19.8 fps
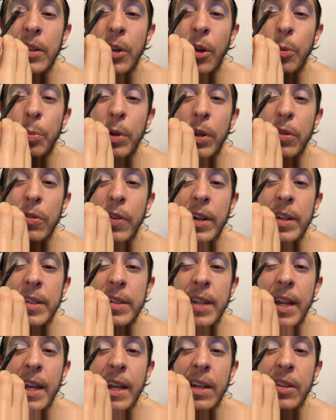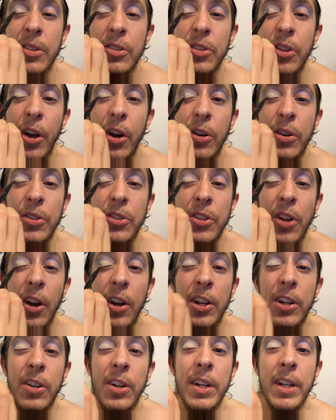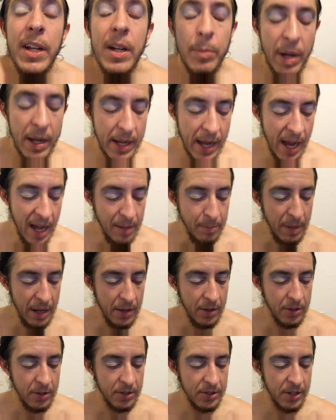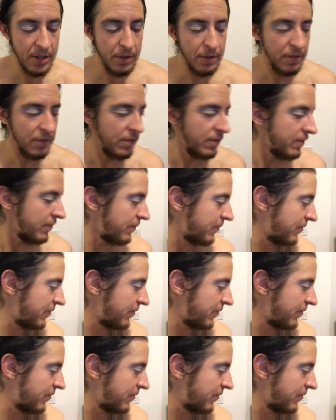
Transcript: Don't be afraid to take it slow, and sorry, you're going to hear my cat bathing herself.